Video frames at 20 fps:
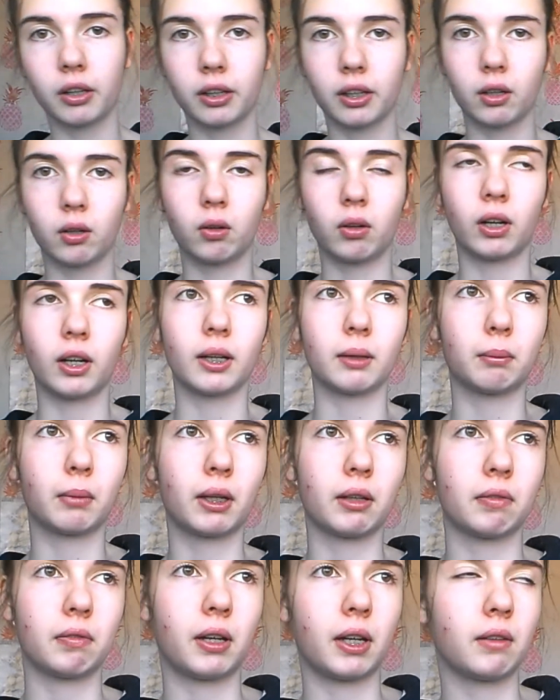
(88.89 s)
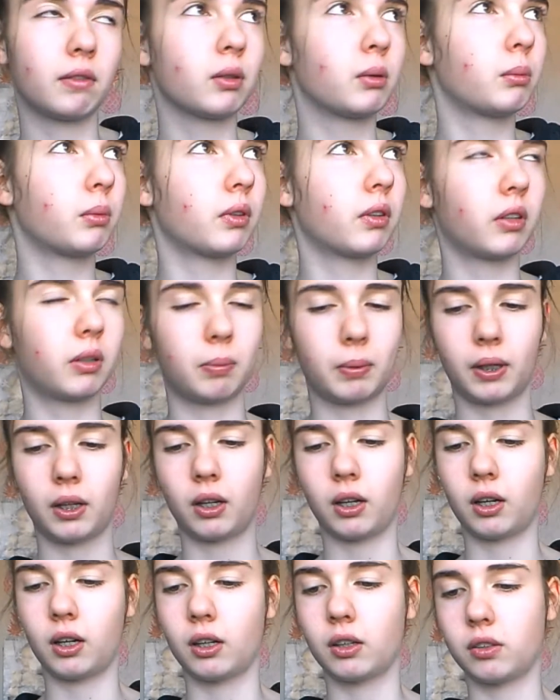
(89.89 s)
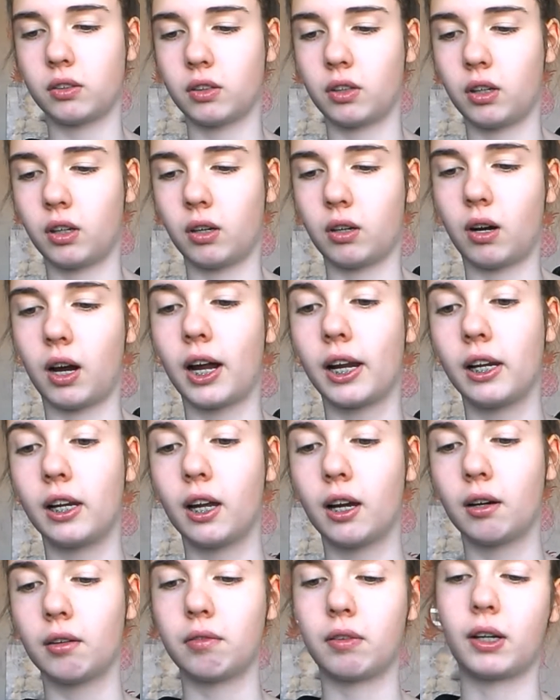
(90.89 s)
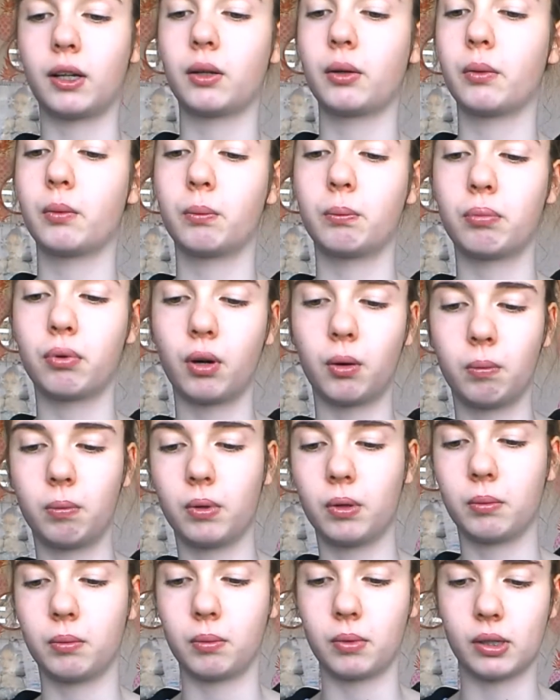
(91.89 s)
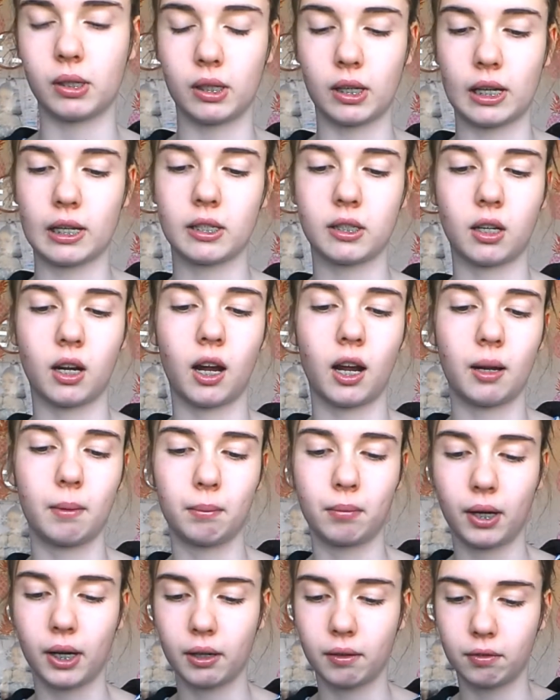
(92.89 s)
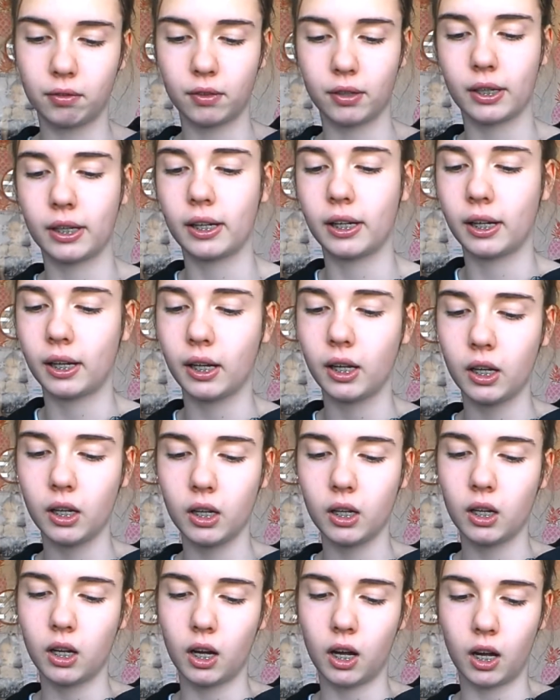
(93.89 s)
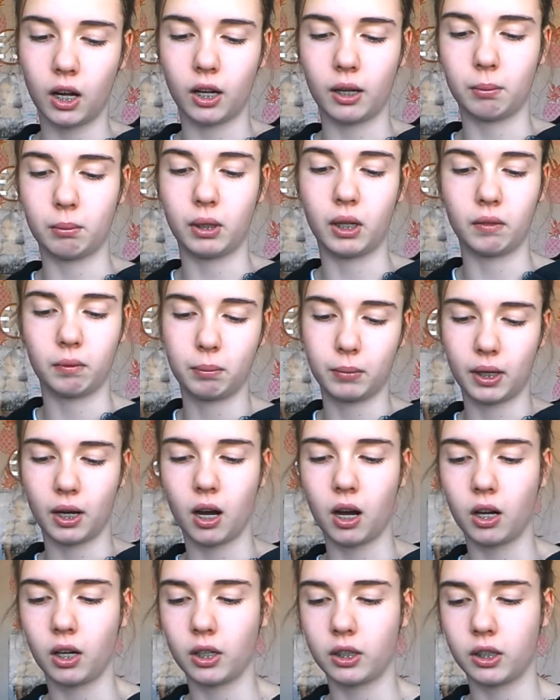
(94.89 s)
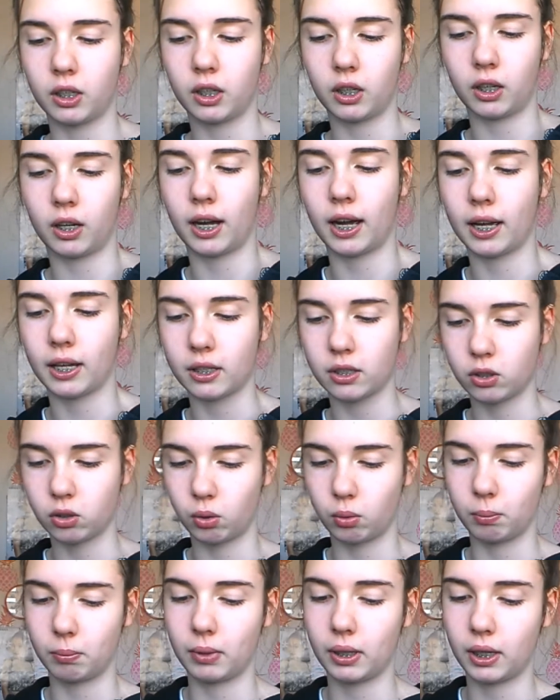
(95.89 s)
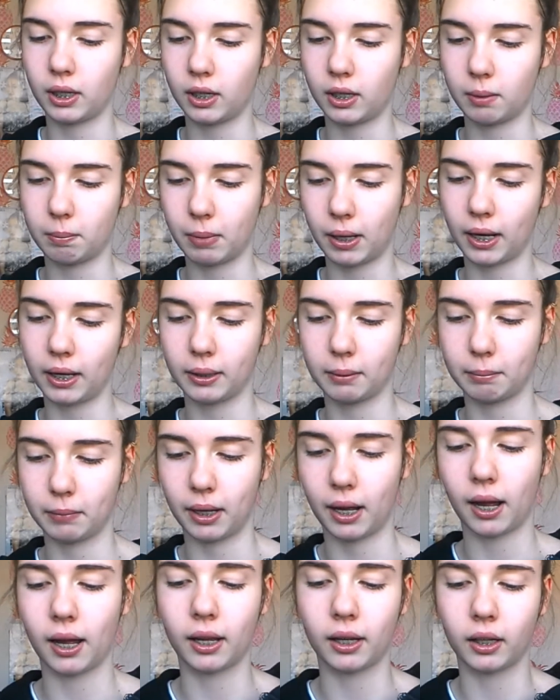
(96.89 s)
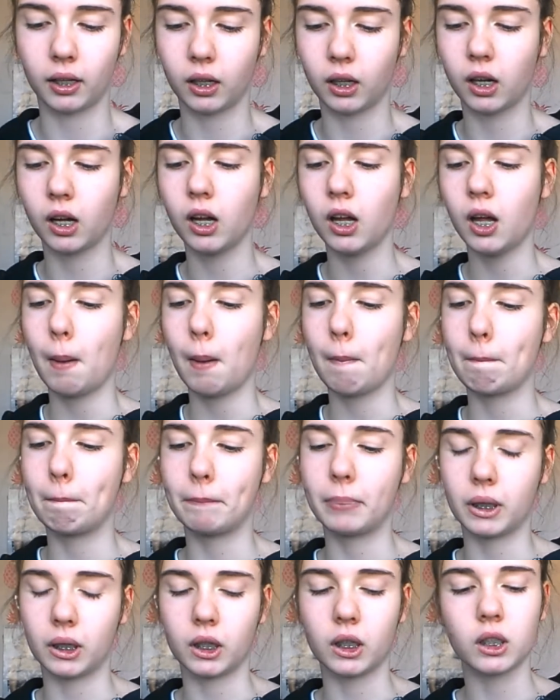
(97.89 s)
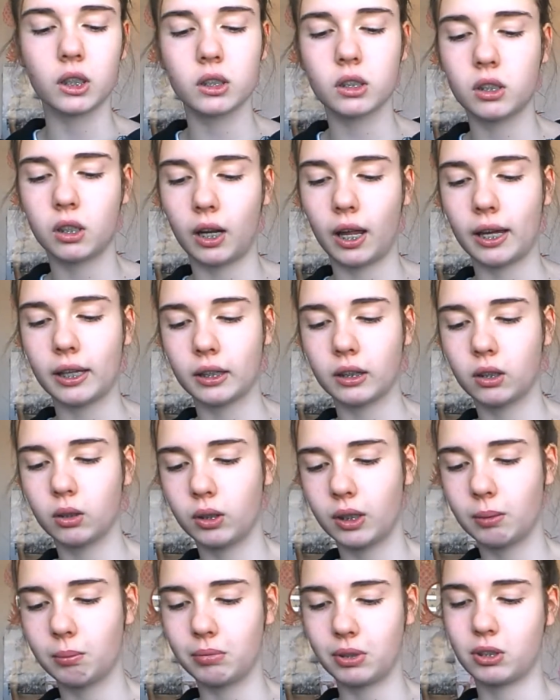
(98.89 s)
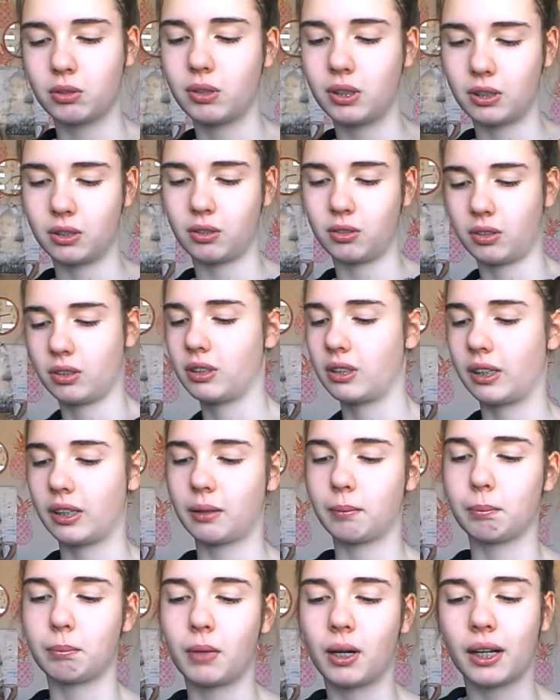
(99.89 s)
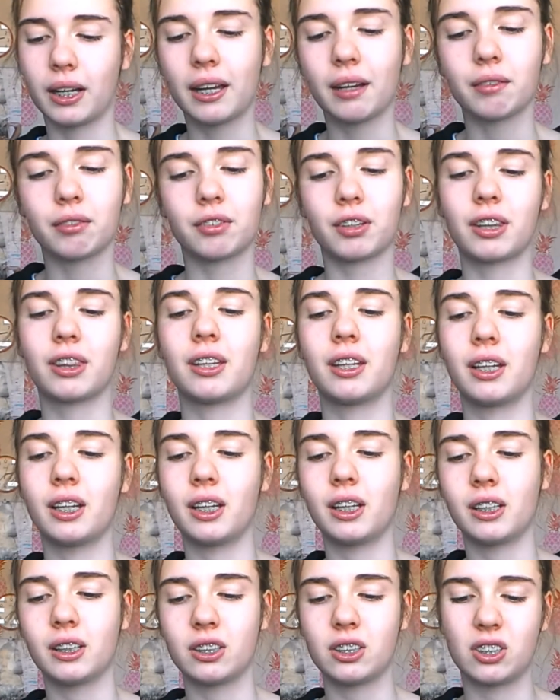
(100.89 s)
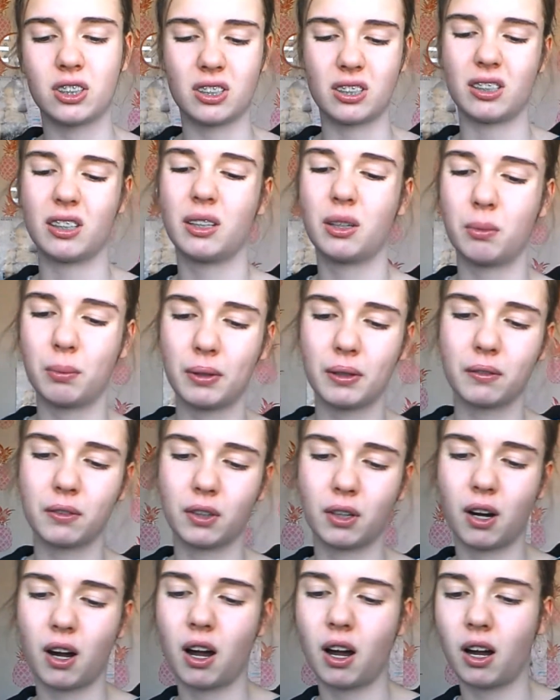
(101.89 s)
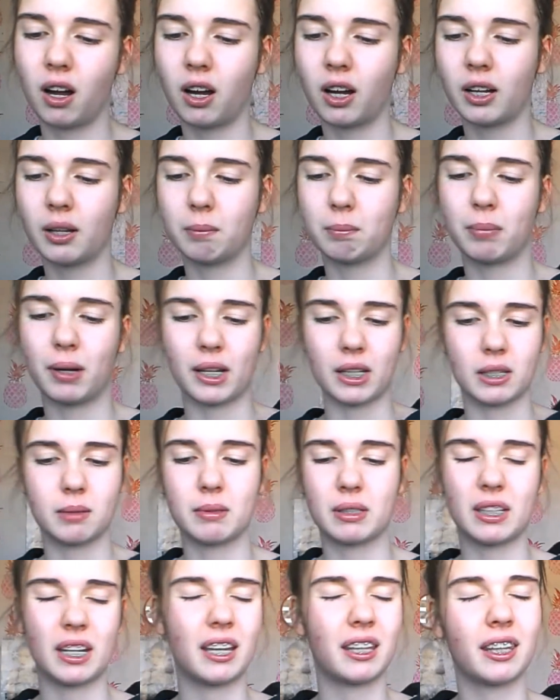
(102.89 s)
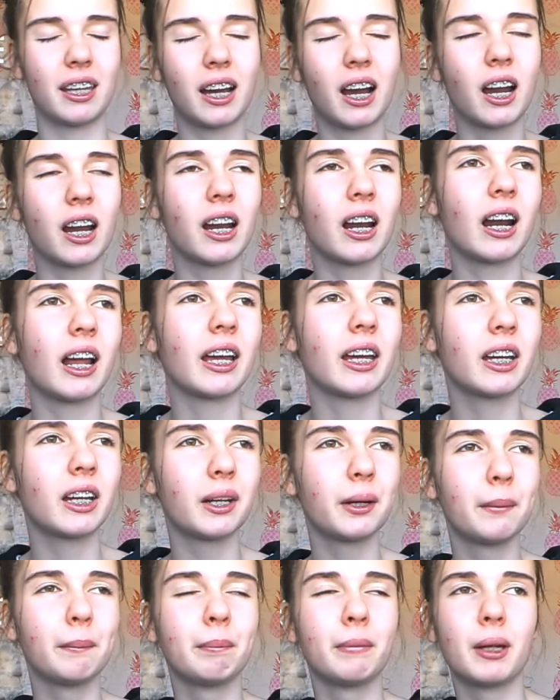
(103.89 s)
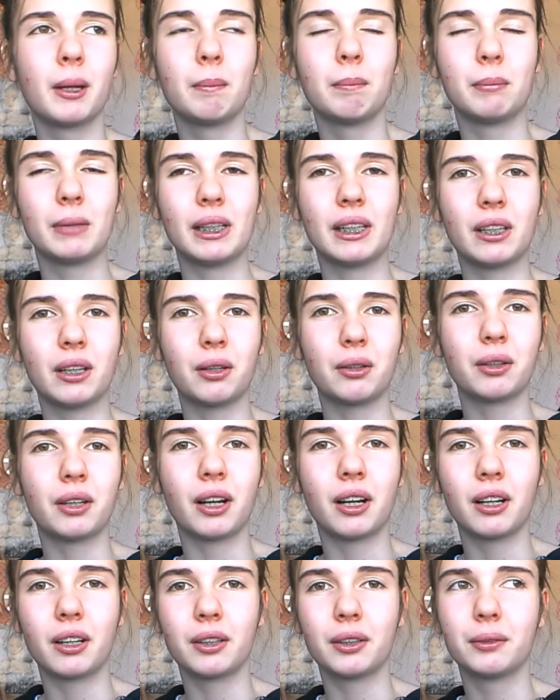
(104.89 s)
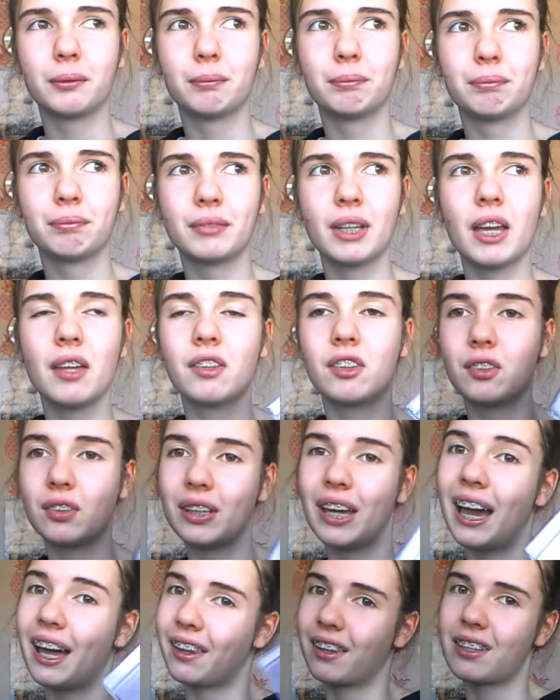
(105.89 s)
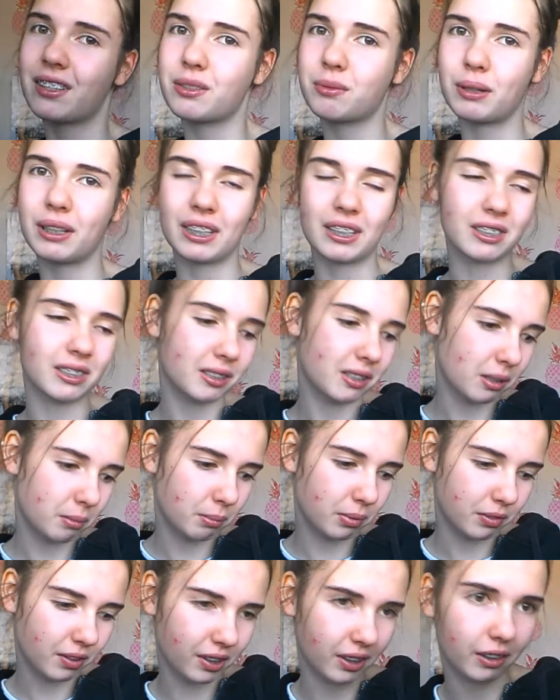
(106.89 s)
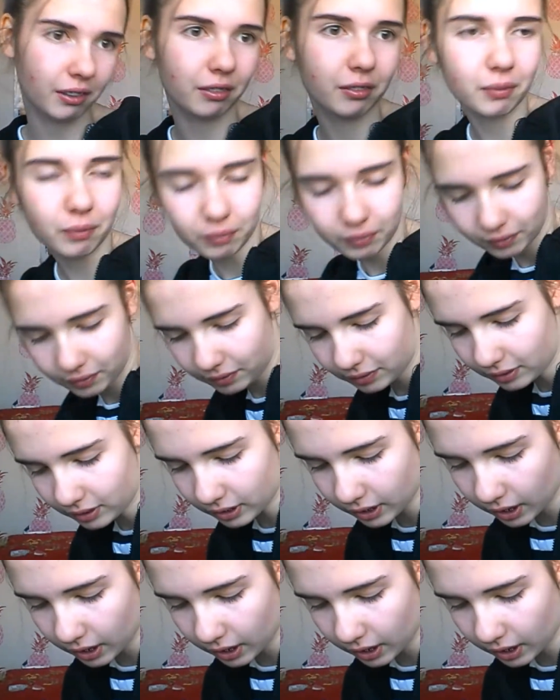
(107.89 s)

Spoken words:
They're not like my favourite ones by her. So I love like Problem, One Last Time, Break Free, Love Me Harder, Hands On Me, Bang Bang. But like the in-between songs like My Everything and Just A Little Bit Of Your Heart and Best Mistake, they're kind of like mediocre. So yeah, that's why that's at number 5.